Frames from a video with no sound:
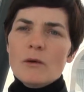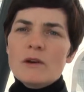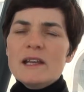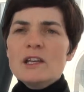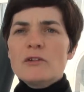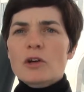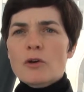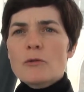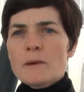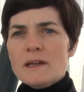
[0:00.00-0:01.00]
Linear
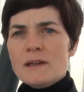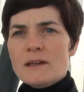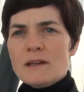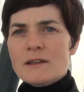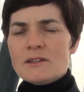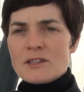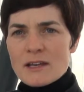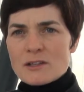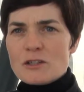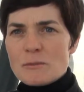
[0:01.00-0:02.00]
economy
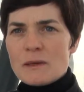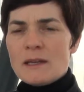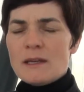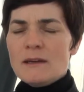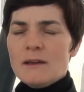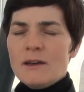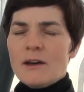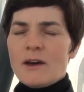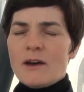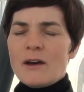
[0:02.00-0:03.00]
tends to be
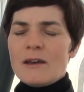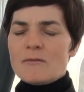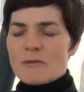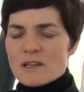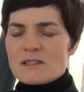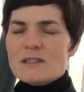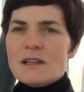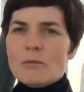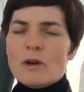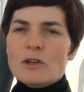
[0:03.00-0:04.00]
invested
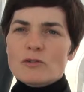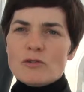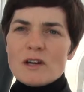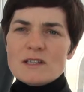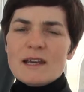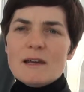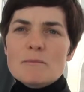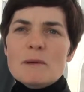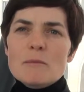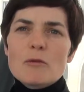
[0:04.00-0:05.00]
in when you're trying to get a
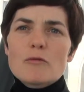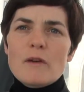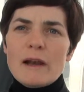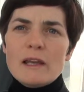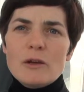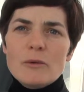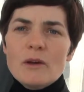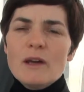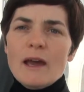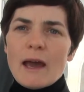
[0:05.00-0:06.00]
bit more value
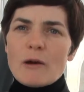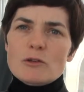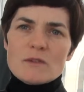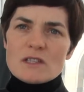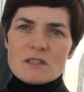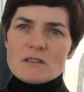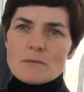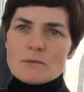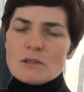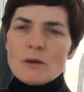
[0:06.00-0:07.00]
out of a
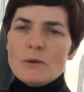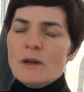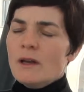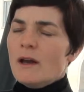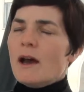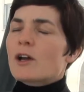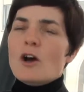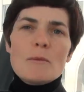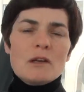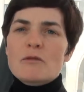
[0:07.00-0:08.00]
system. So a
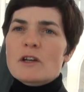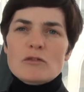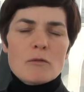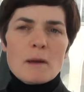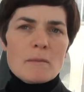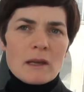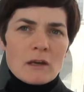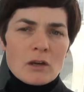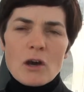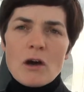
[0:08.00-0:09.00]
car manufacturer may make
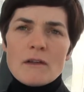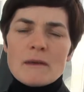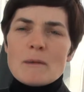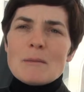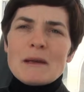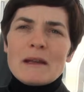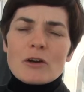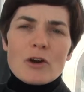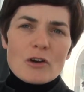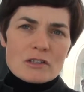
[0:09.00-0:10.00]
a car, they may make
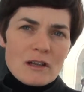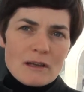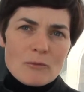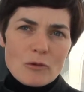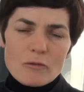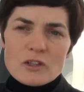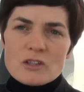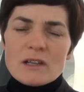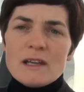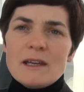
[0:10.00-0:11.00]
that car slightly more
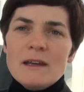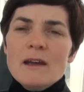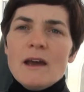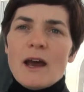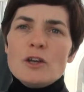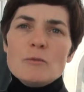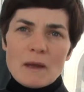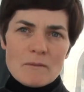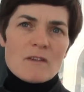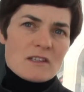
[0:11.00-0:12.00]
efficiently, and you
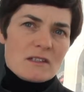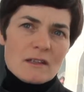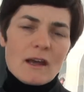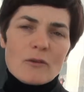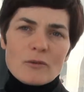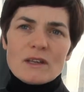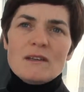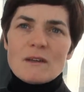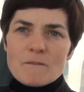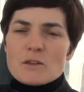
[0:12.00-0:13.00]
may invest in that,
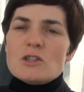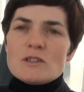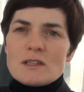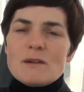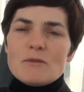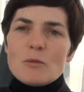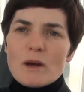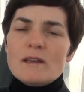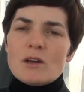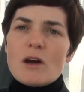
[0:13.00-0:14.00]
the efficiency of the
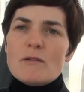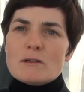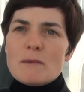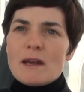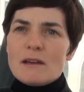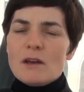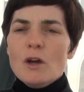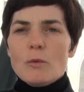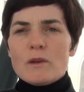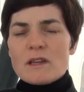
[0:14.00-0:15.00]
way the car is made.
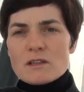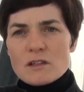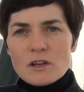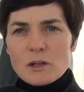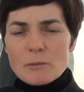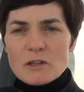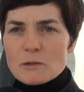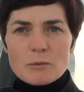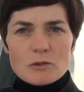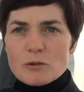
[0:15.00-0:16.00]
Within circular
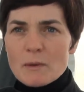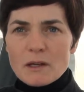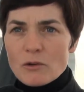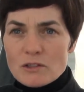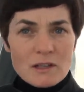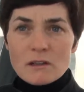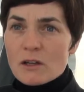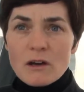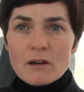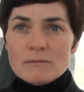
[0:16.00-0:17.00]
principles, you may not sell the
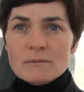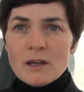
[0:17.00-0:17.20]
car.